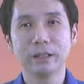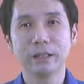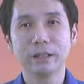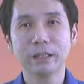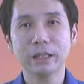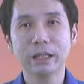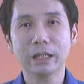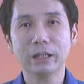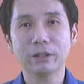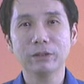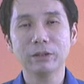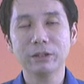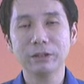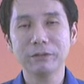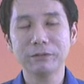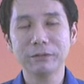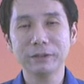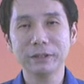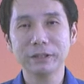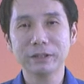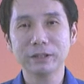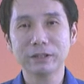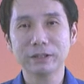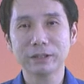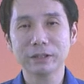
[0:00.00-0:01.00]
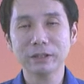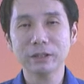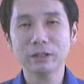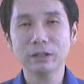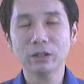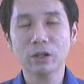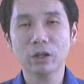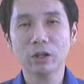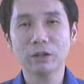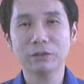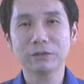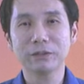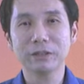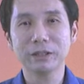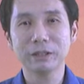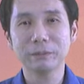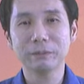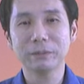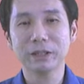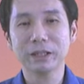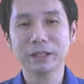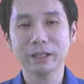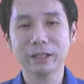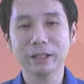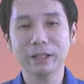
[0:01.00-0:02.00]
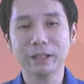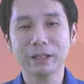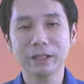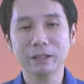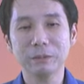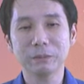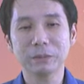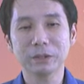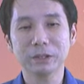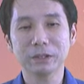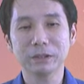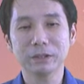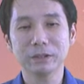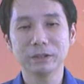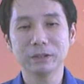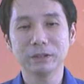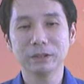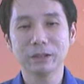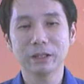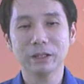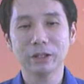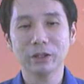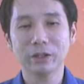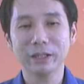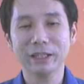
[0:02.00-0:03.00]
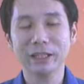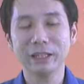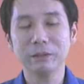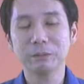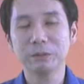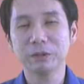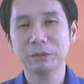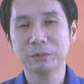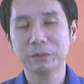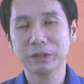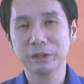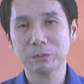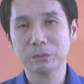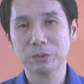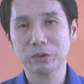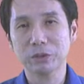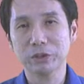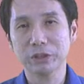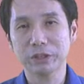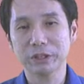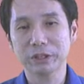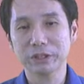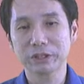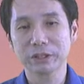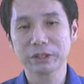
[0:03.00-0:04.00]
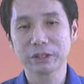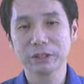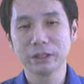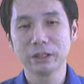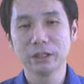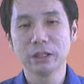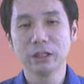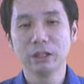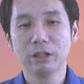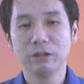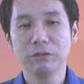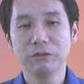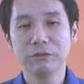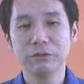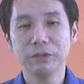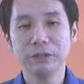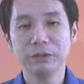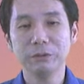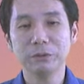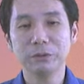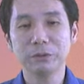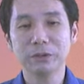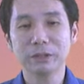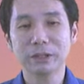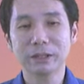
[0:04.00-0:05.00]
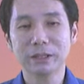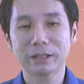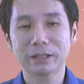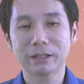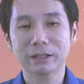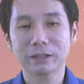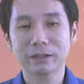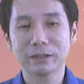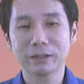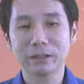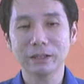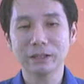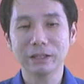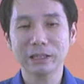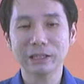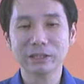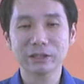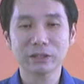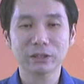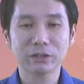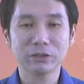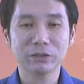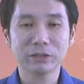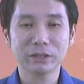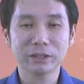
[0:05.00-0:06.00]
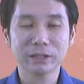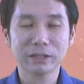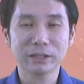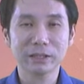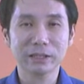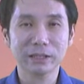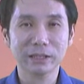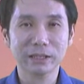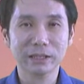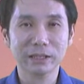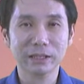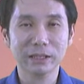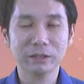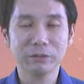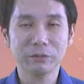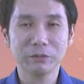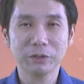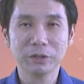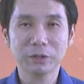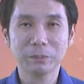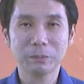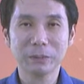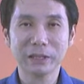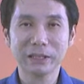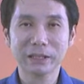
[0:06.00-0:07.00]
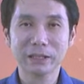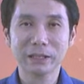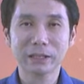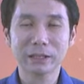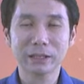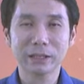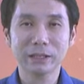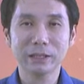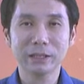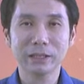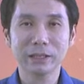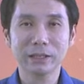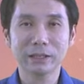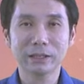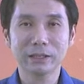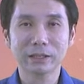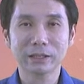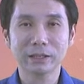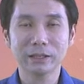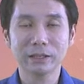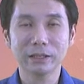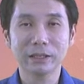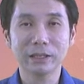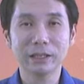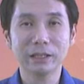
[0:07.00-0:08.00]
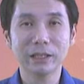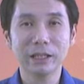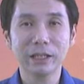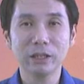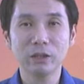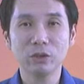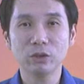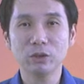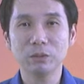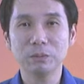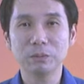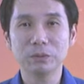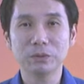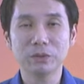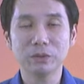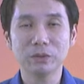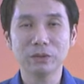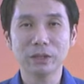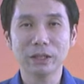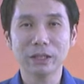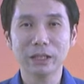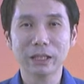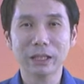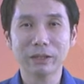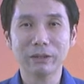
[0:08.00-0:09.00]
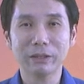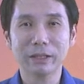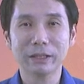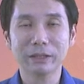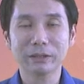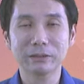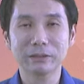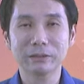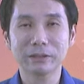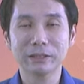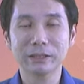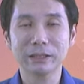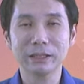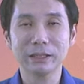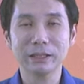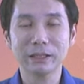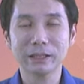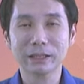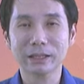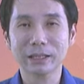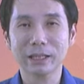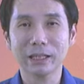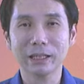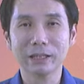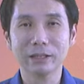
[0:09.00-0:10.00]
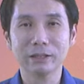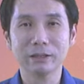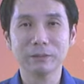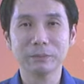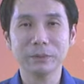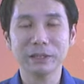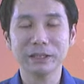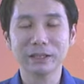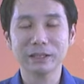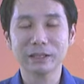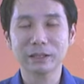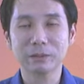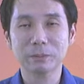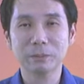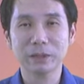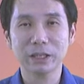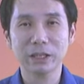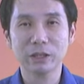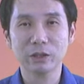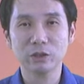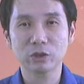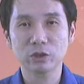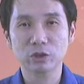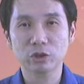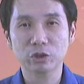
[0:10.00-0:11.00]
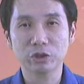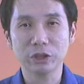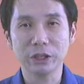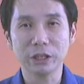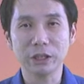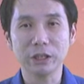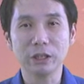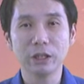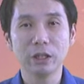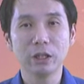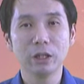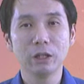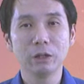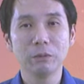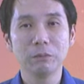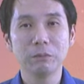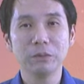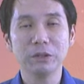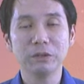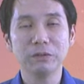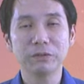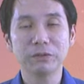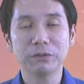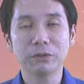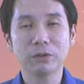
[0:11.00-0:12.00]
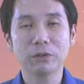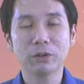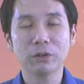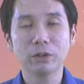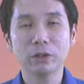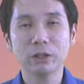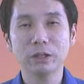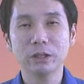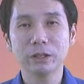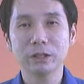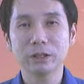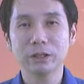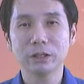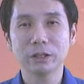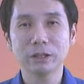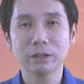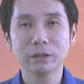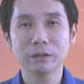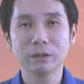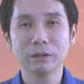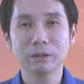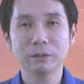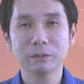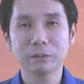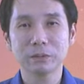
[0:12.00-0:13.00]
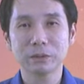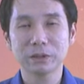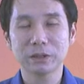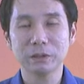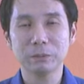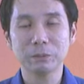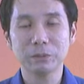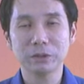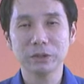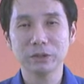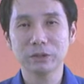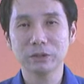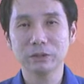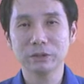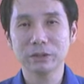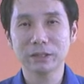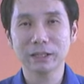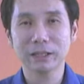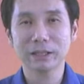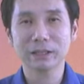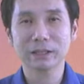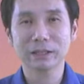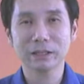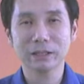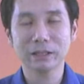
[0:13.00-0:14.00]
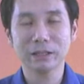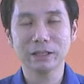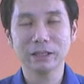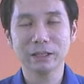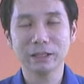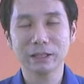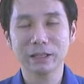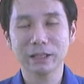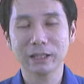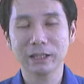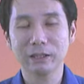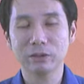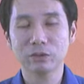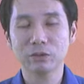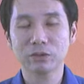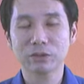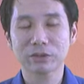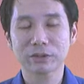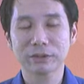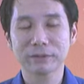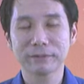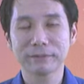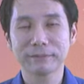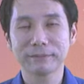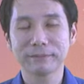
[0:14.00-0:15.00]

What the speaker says: Now, if we turn off debug enable or enable breakpoints, we would execute this instead, which basically is a delay loop to allow us to see the title being displayed on screen before the CPU does anything else.